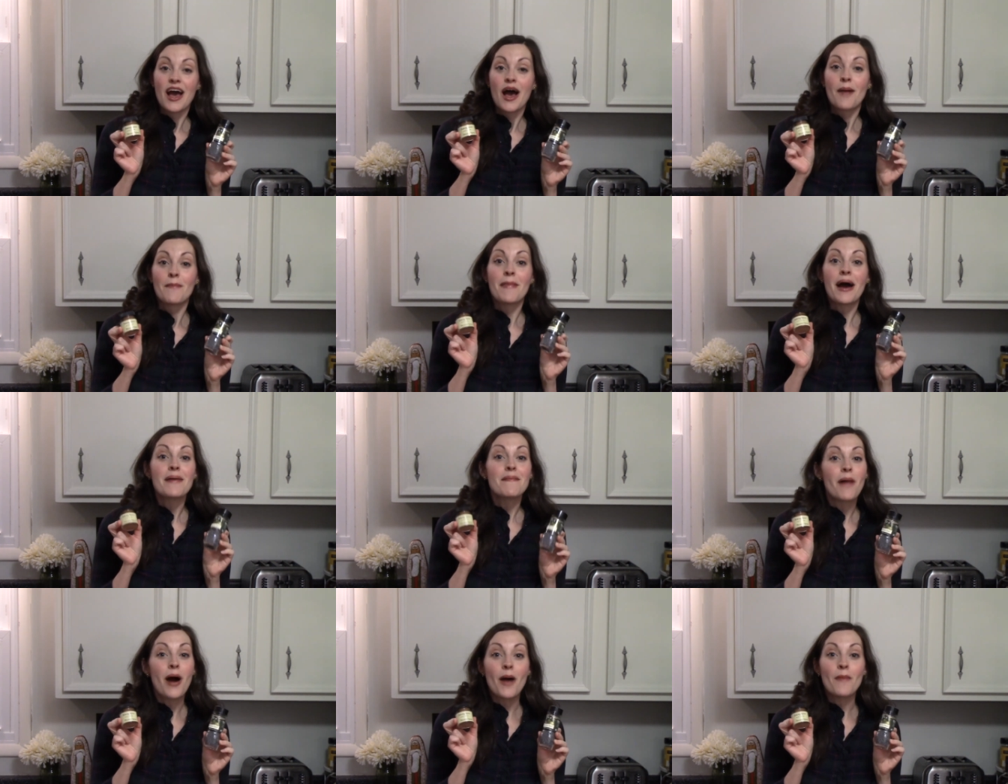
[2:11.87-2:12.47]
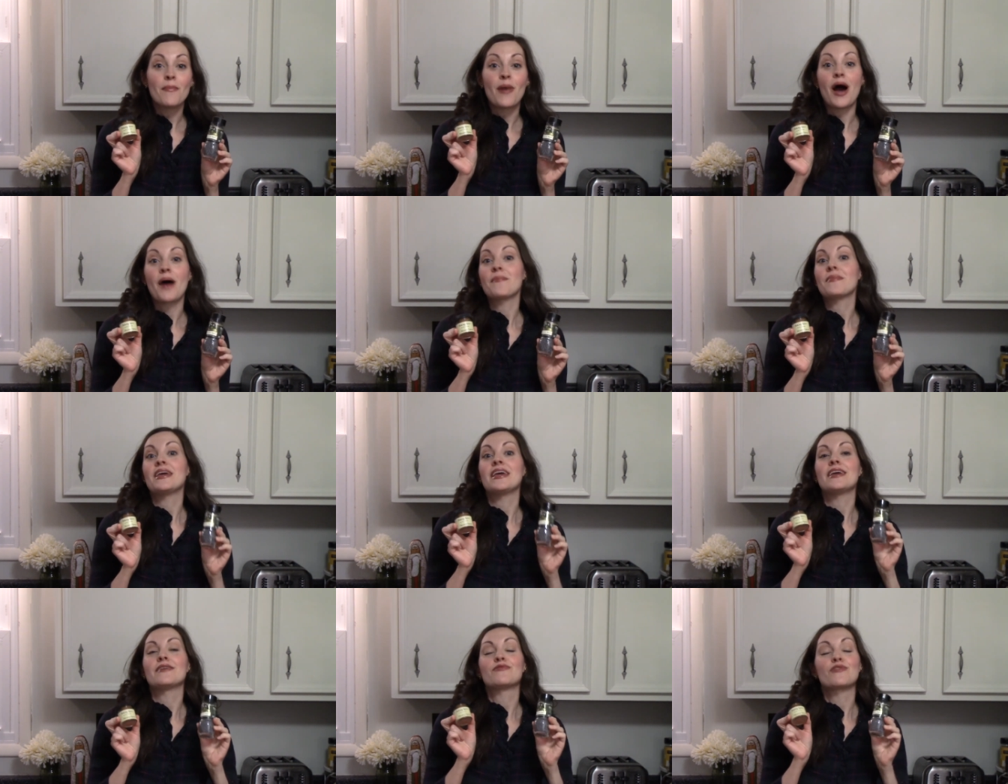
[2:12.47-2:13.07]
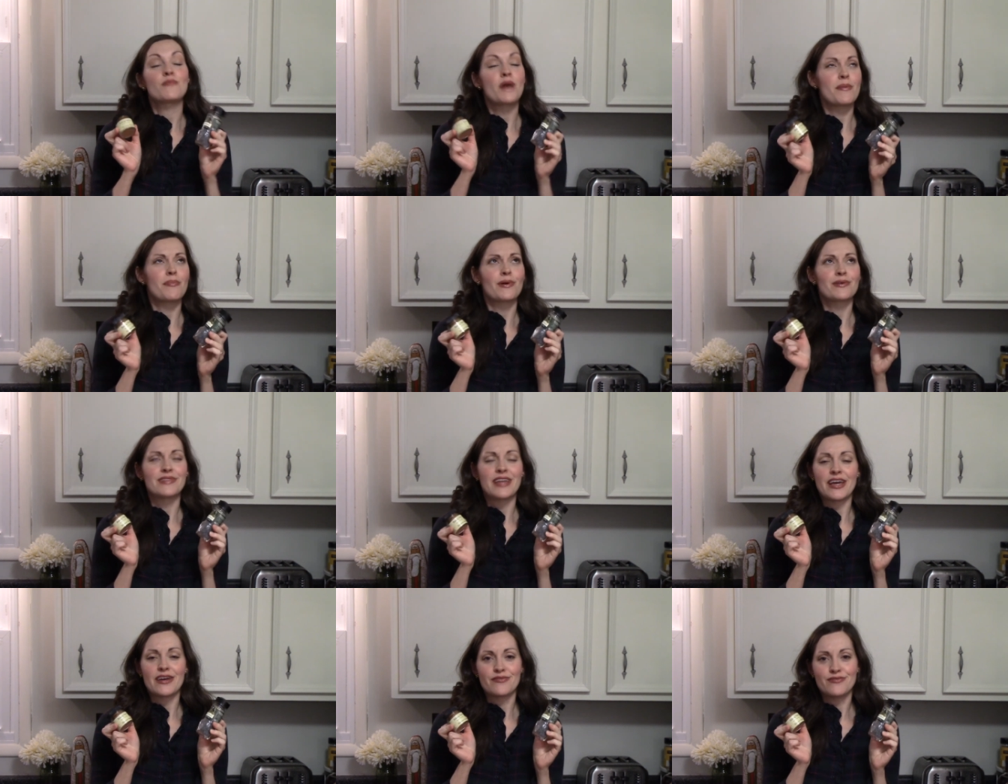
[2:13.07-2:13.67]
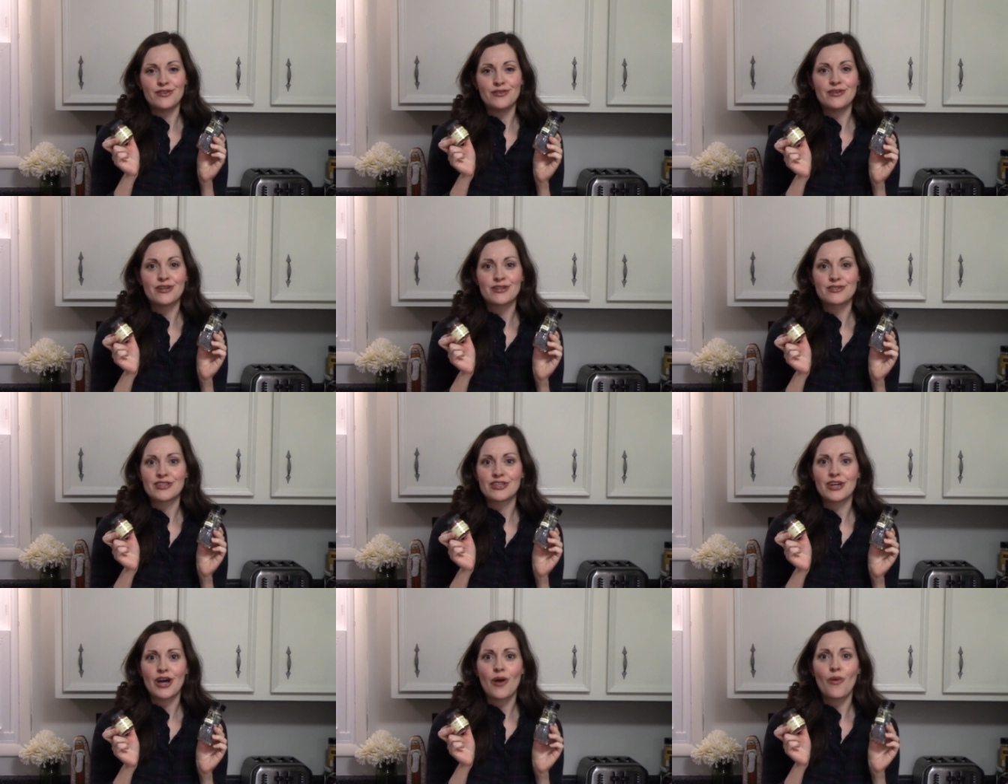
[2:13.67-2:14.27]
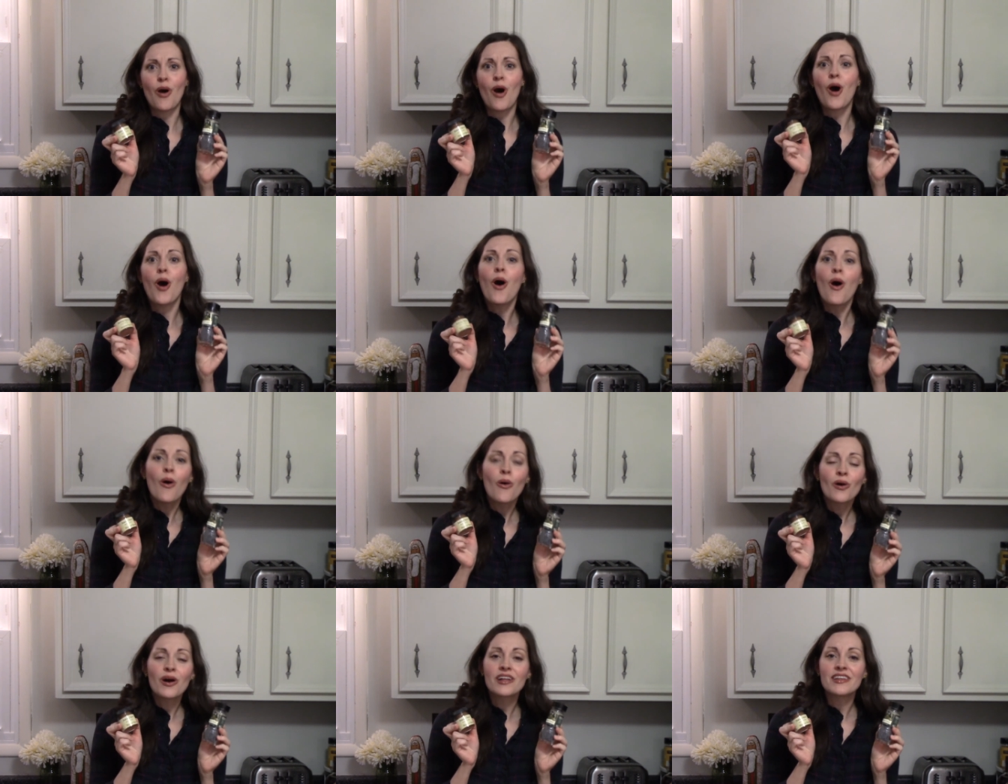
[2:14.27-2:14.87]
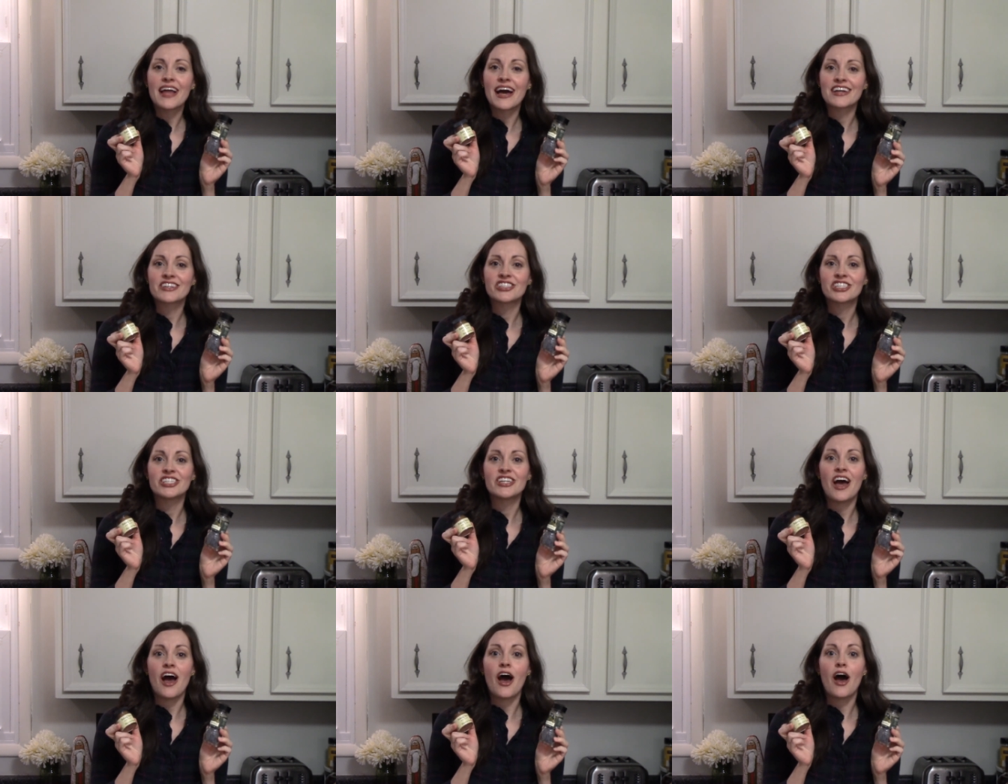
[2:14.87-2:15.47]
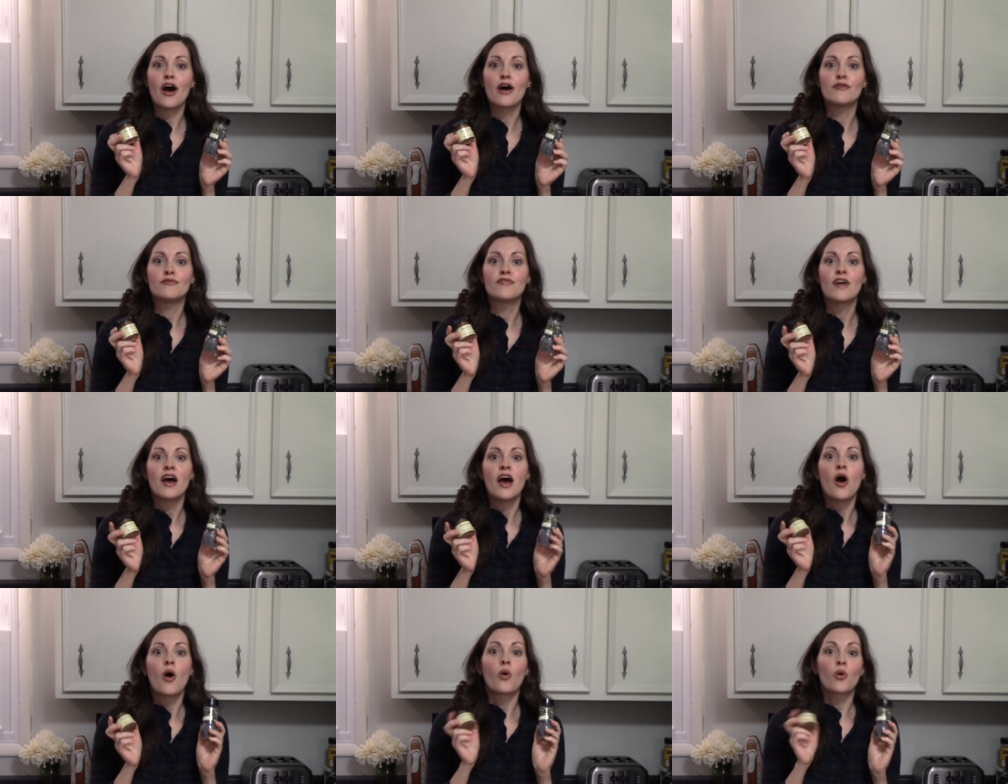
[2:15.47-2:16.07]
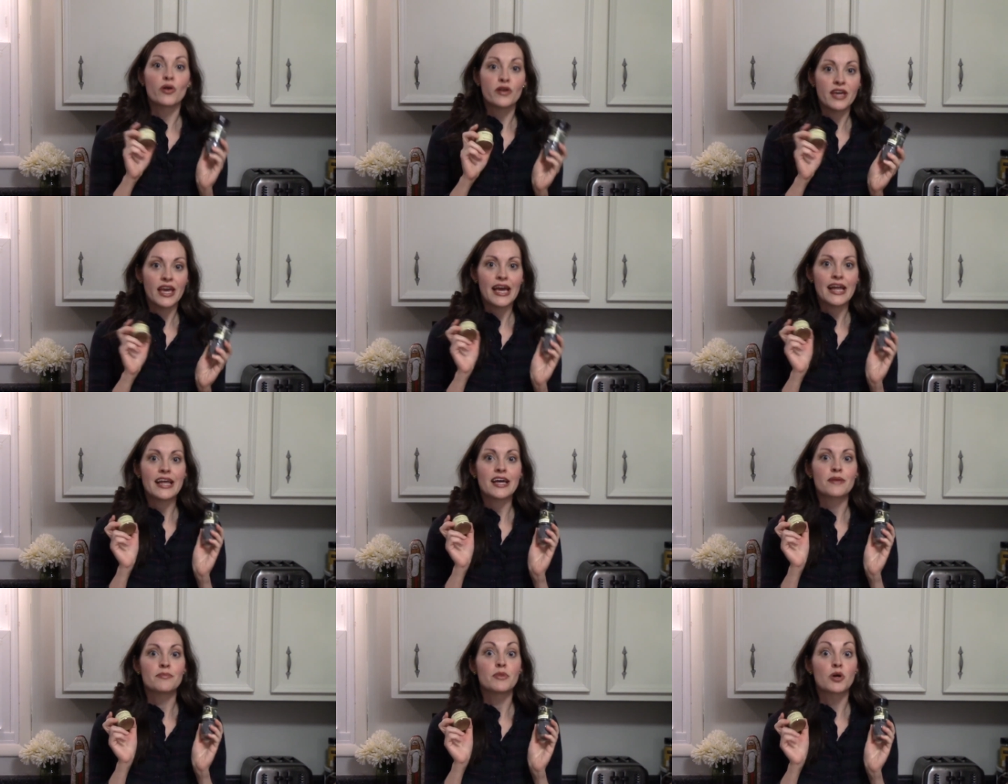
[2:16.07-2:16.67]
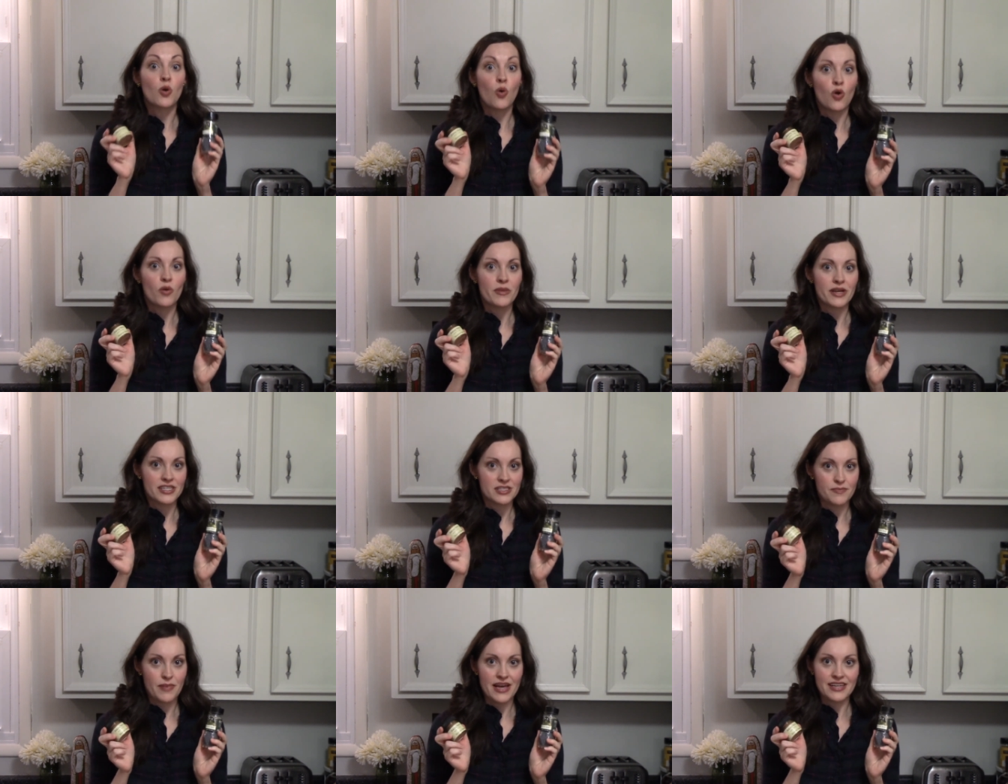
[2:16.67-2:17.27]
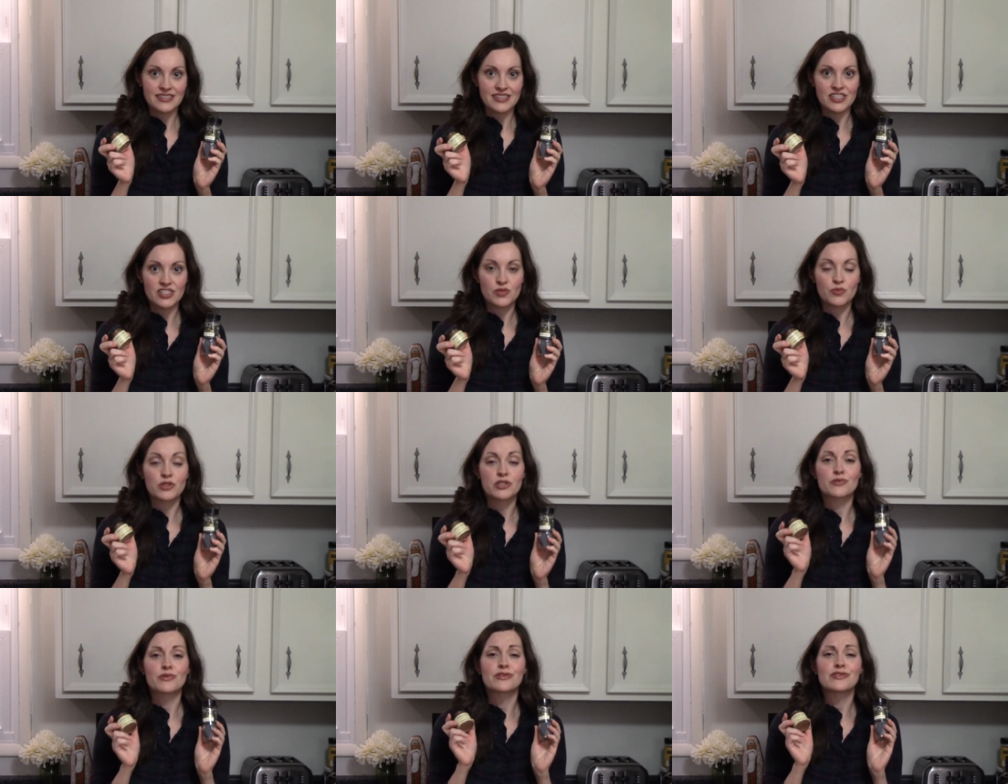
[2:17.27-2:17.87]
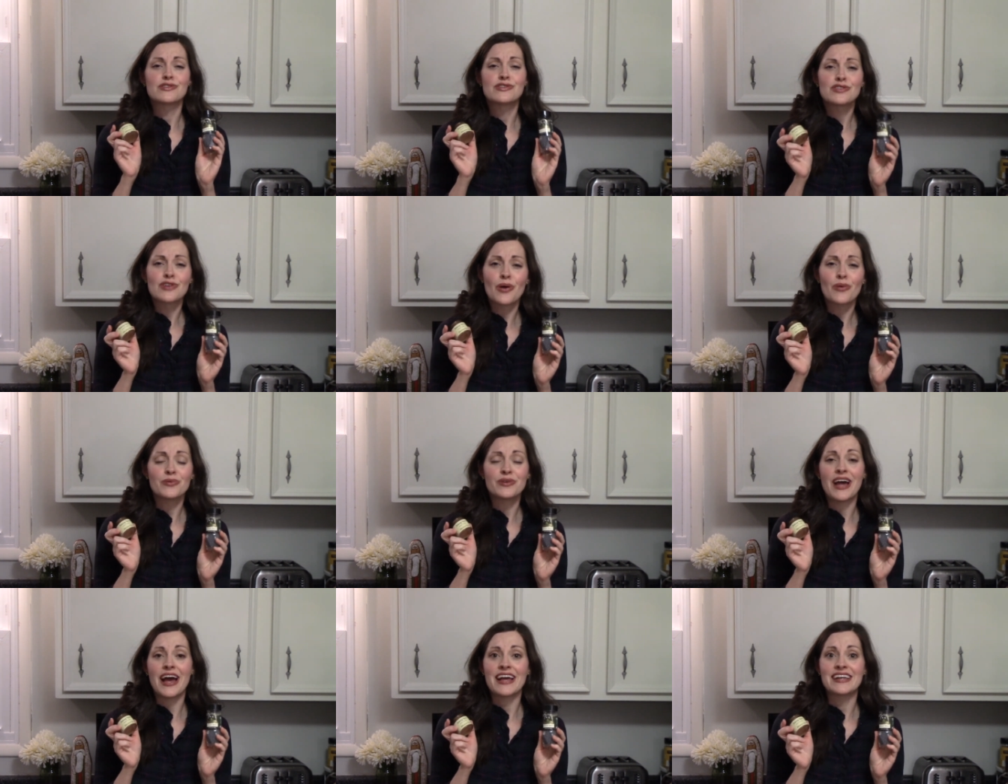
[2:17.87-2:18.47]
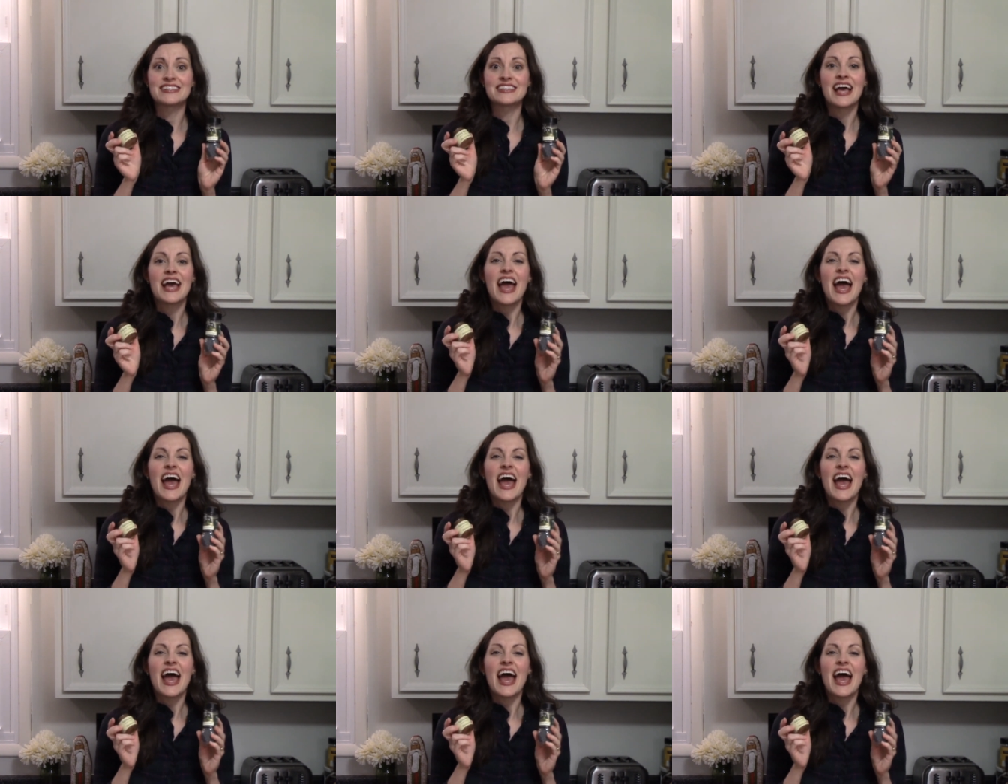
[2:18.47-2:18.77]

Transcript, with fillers: My mom bought me for my birthday a few years ago a whole collection of organic McCormick spices, which were so nice.